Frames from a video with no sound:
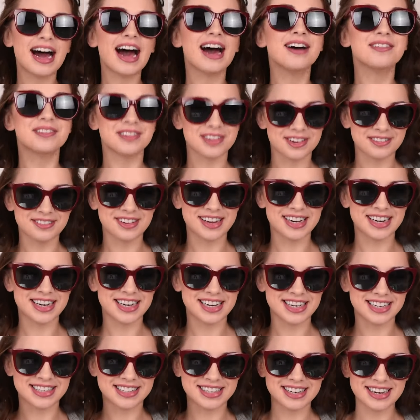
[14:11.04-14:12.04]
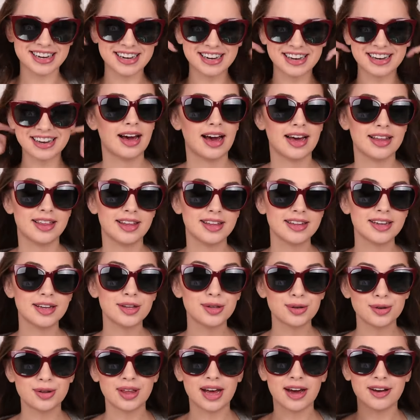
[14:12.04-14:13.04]
I'm loving these. I think
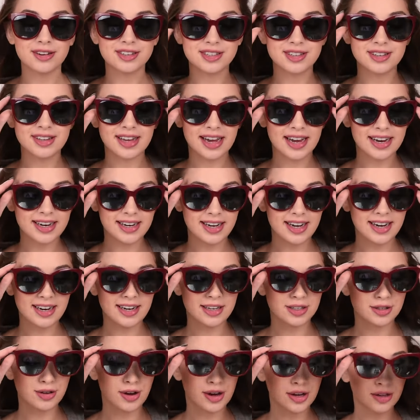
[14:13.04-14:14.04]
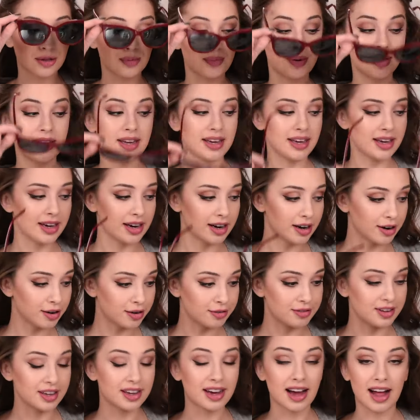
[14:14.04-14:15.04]
that 2019 is going to be the year
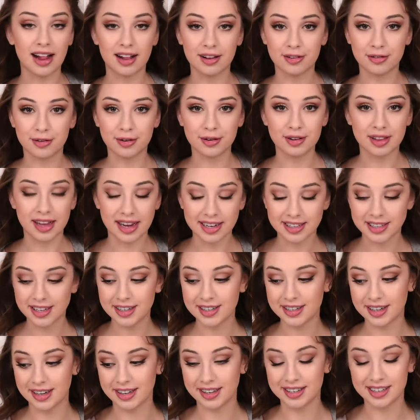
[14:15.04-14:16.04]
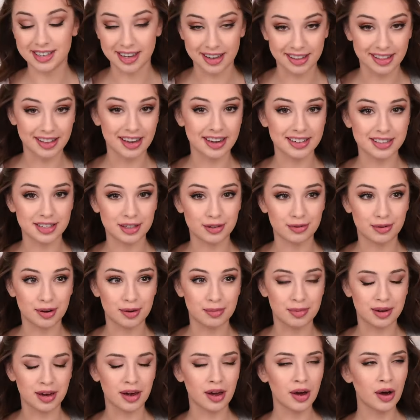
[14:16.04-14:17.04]
of the colorful glasses and sunglasses
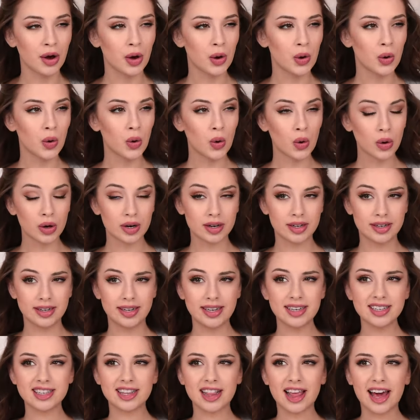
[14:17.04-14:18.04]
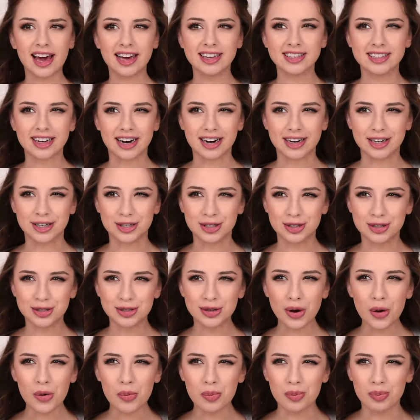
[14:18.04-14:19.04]
for me. These lights are
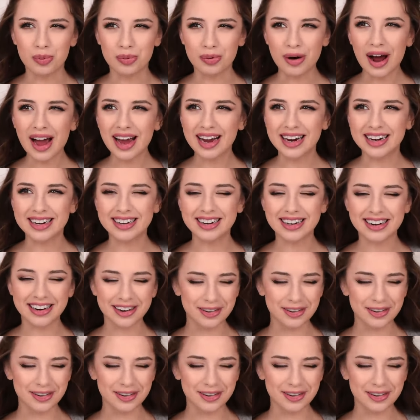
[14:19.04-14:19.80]
so bright!